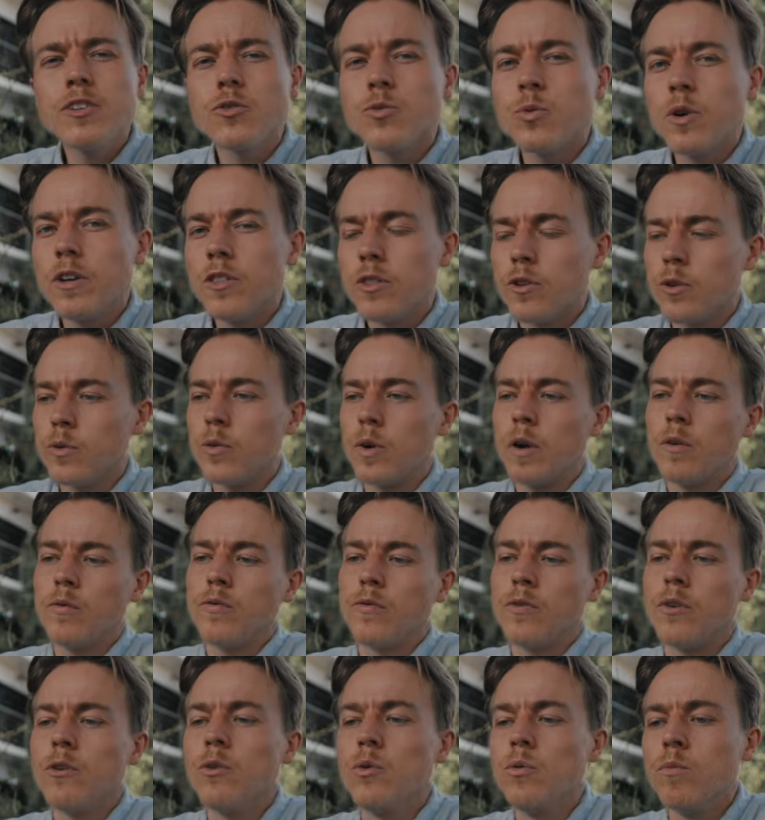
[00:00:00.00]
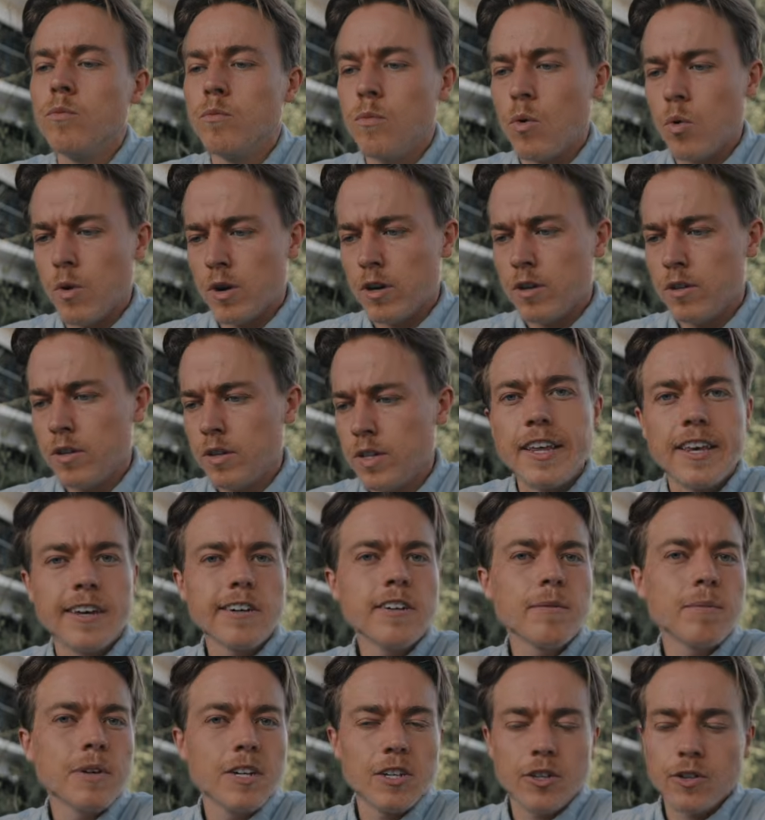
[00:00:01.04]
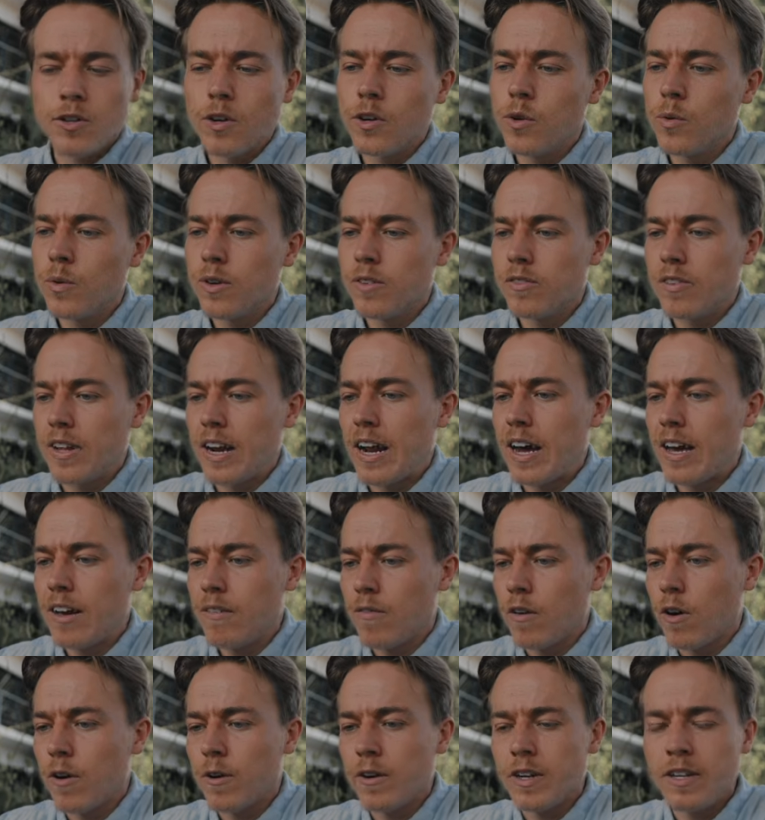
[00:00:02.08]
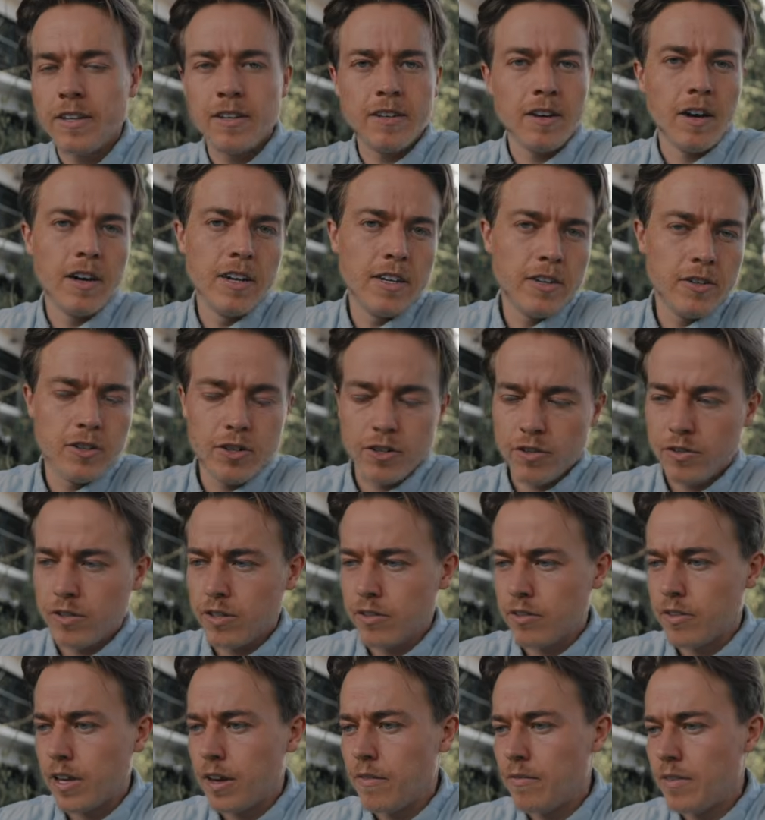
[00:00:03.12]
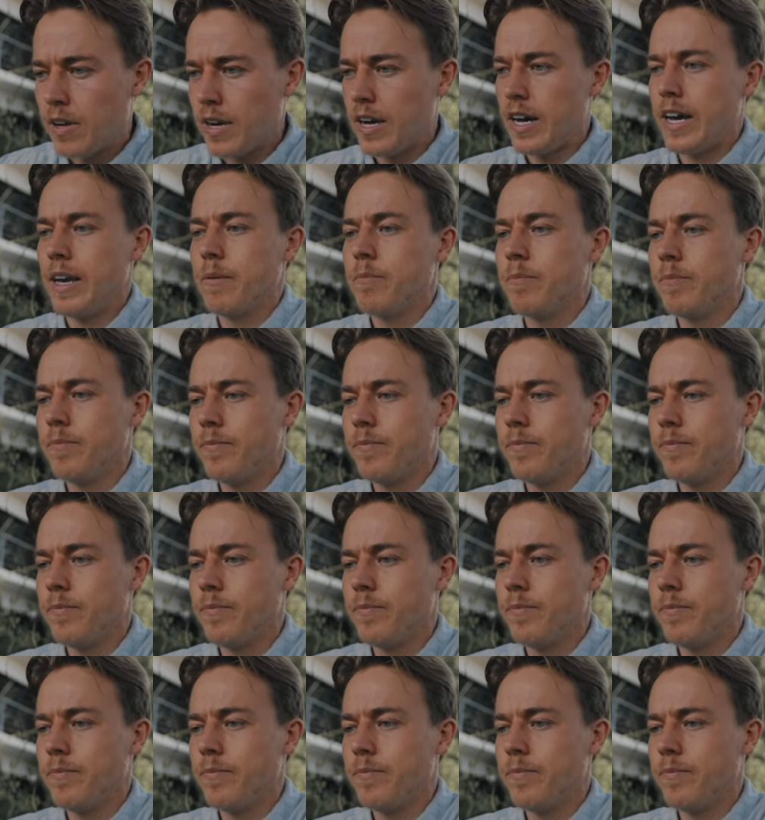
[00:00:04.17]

let's run through a few more. And here I'm gonna show you ones that I have already done just to save time.